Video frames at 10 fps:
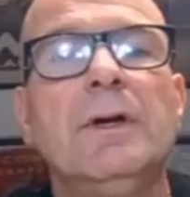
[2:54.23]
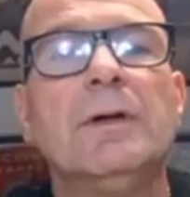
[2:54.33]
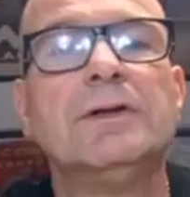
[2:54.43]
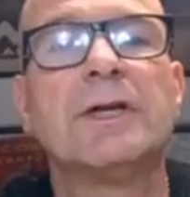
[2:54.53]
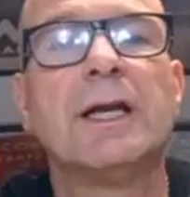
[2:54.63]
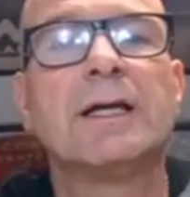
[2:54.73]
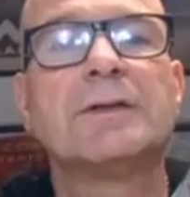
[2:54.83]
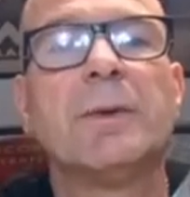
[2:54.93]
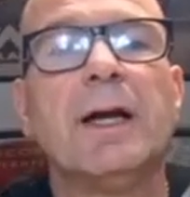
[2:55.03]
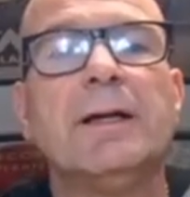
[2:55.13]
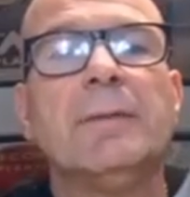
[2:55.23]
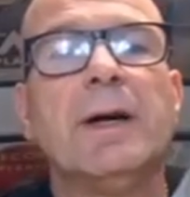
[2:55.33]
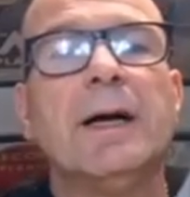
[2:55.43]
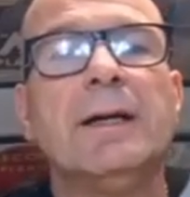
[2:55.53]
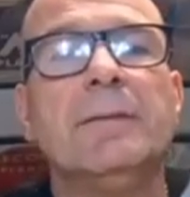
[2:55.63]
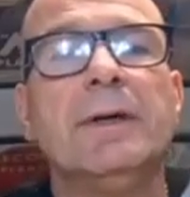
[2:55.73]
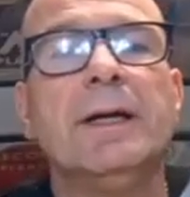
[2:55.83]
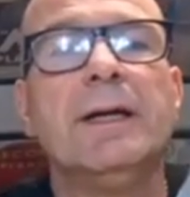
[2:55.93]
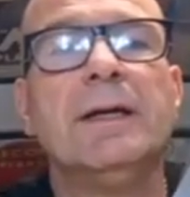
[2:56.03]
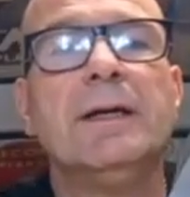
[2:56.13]
which I'll explain about in a
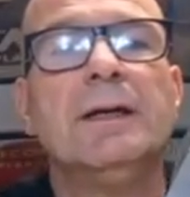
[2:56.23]
minute.